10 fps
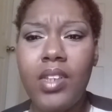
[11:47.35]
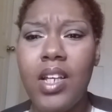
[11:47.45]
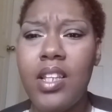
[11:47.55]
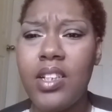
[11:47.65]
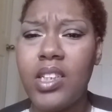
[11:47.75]

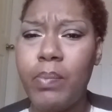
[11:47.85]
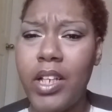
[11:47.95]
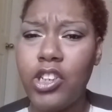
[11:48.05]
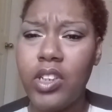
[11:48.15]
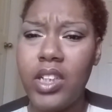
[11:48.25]
And the
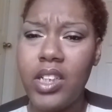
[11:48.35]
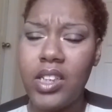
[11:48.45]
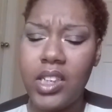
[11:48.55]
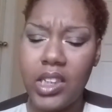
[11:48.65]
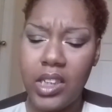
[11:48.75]

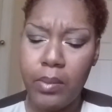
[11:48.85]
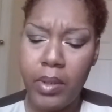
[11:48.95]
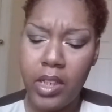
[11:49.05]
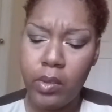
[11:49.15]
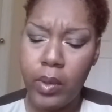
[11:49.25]
specialist, the
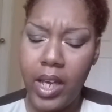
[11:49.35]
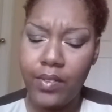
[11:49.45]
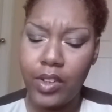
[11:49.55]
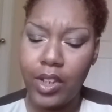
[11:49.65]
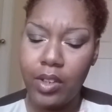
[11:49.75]
place where we
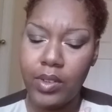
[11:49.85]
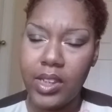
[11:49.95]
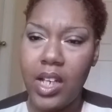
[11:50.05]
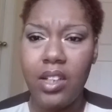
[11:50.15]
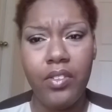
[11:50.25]
have to go is
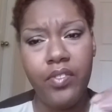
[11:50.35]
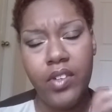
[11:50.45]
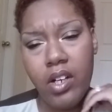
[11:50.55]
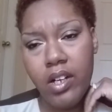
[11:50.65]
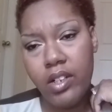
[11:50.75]
kind of
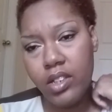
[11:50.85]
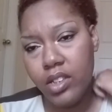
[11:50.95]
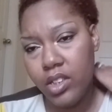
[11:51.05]
far.